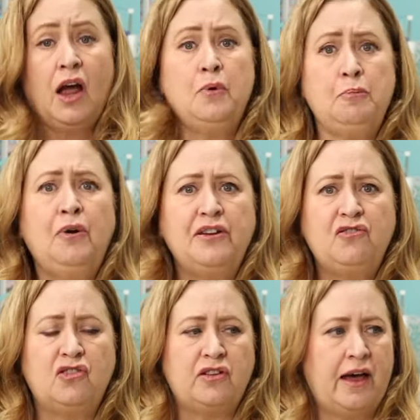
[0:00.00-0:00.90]
I would
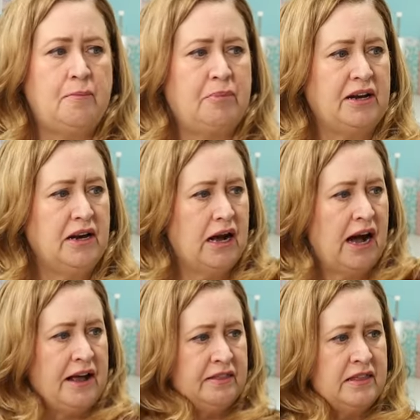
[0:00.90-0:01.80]
point you to that, but
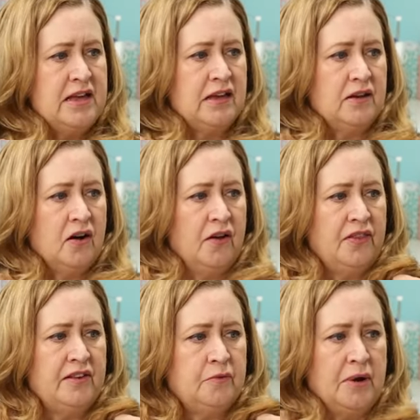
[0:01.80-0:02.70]
I think
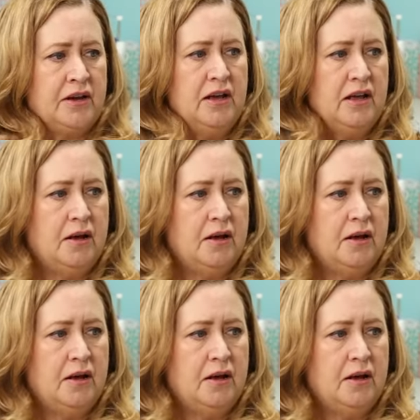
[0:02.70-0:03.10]
on this one,